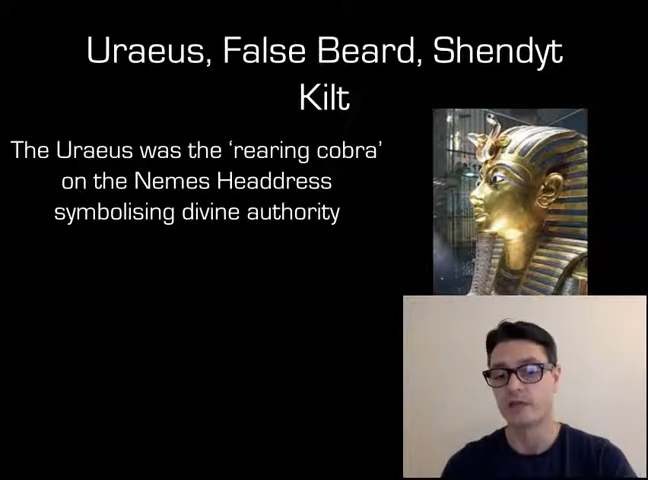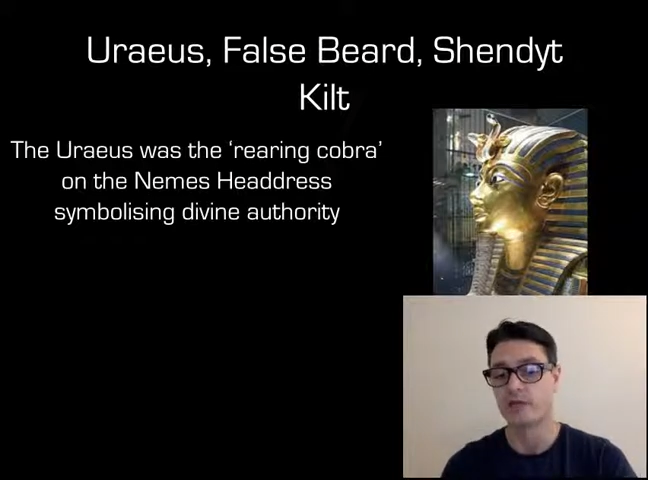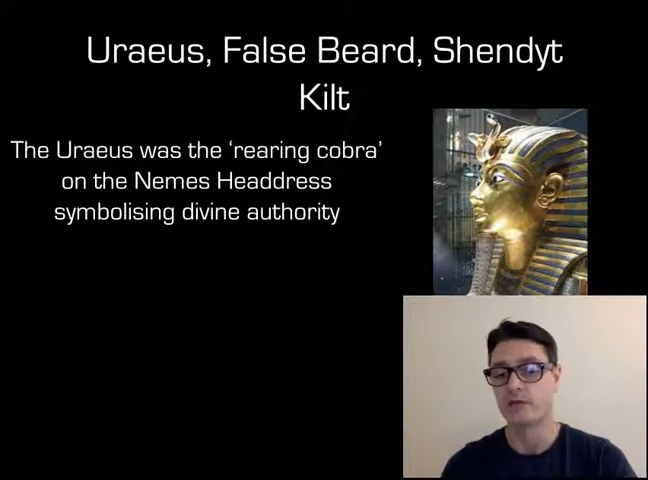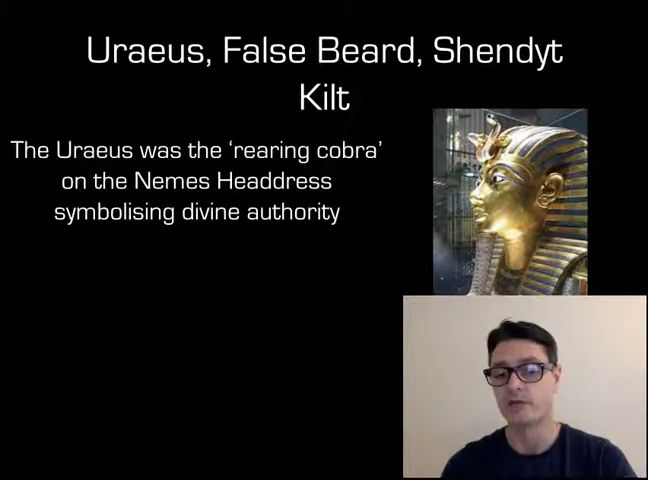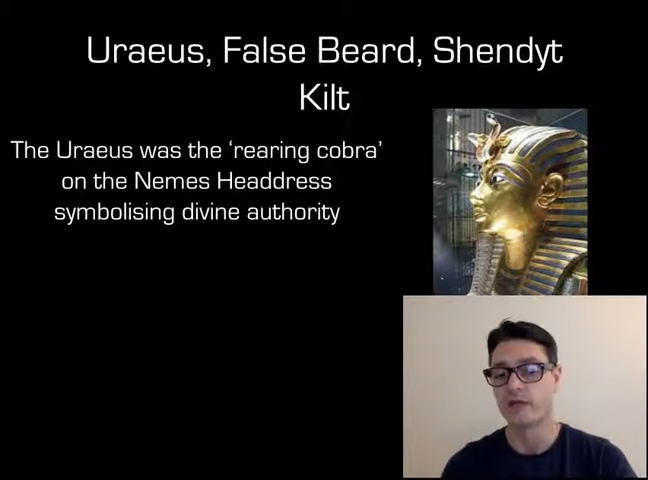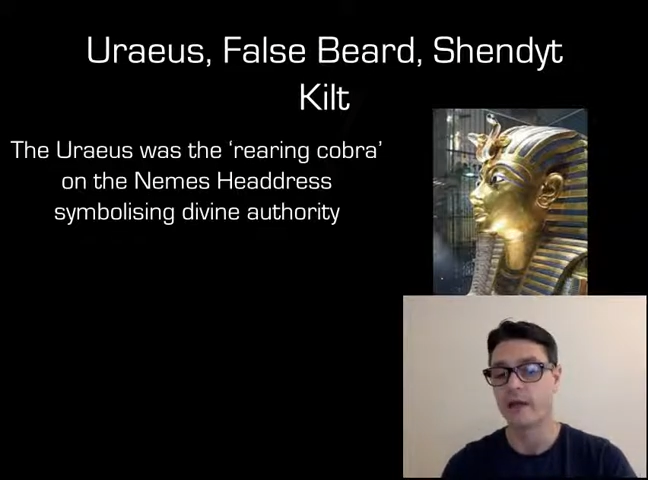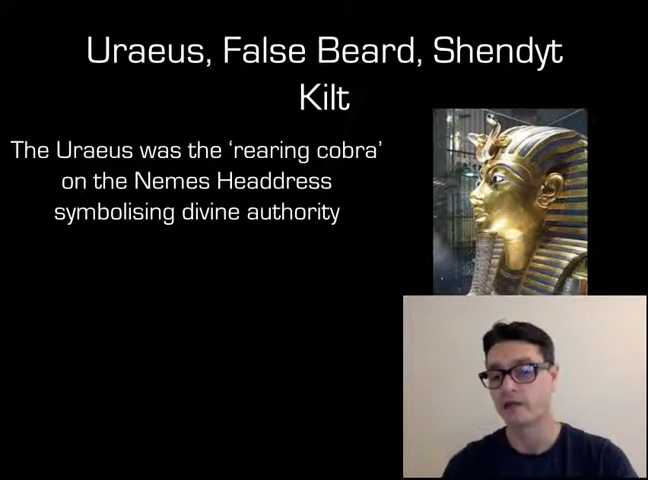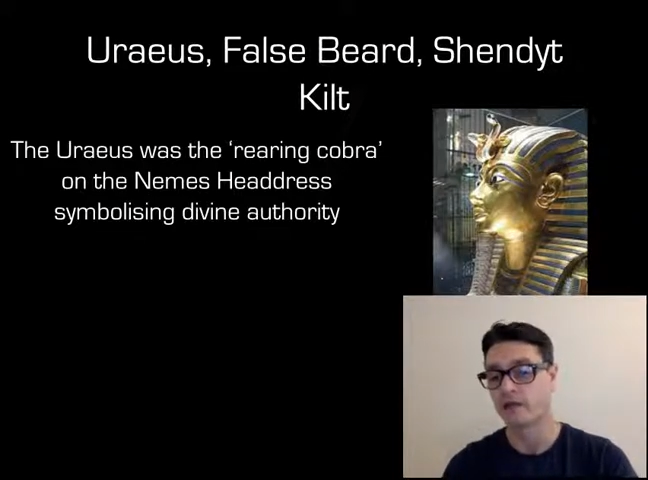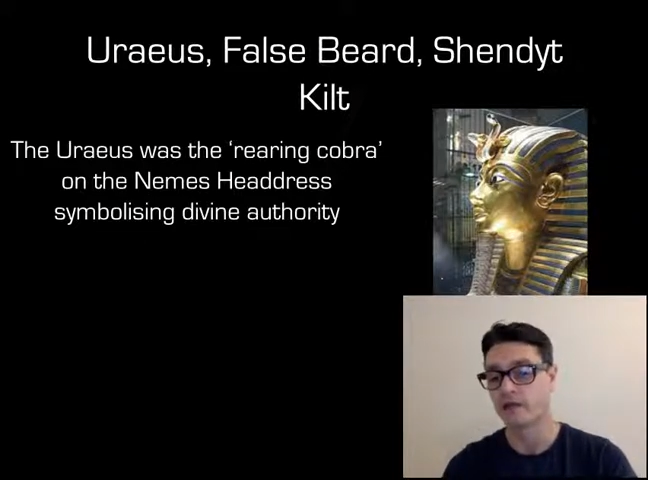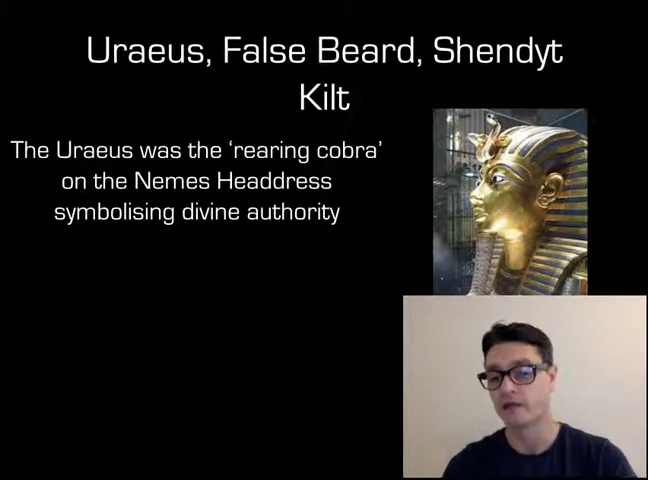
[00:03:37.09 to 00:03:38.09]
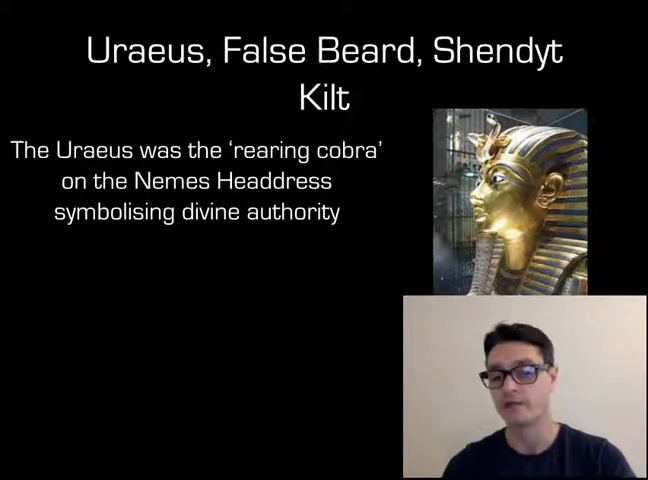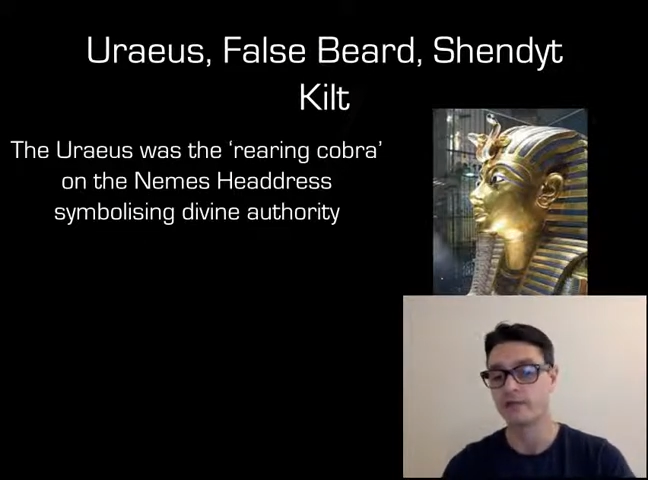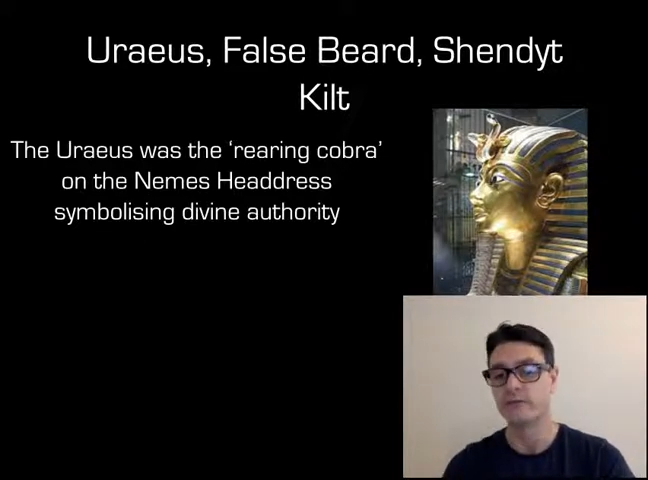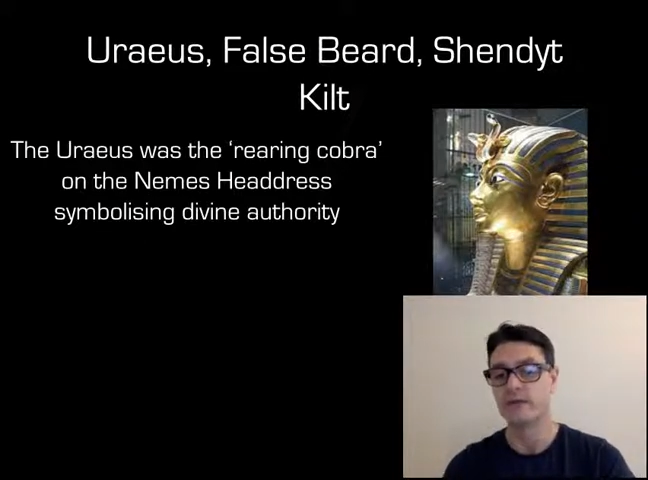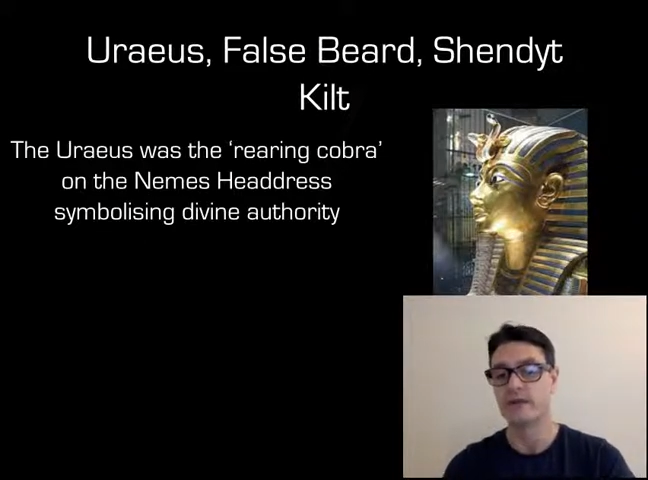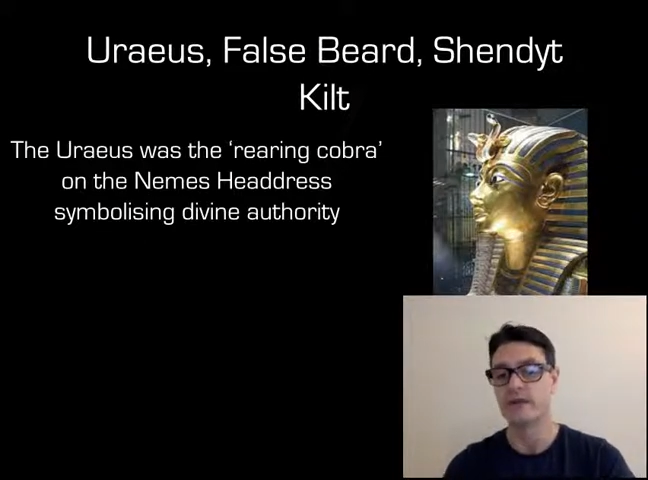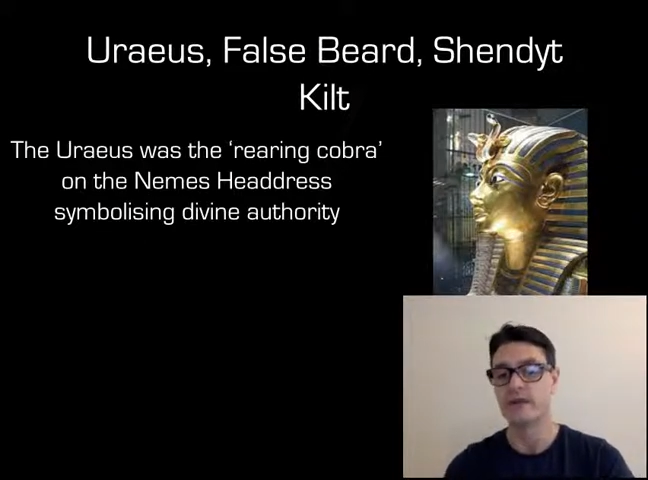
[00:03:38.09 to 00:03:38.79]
with the uraeus on his forehead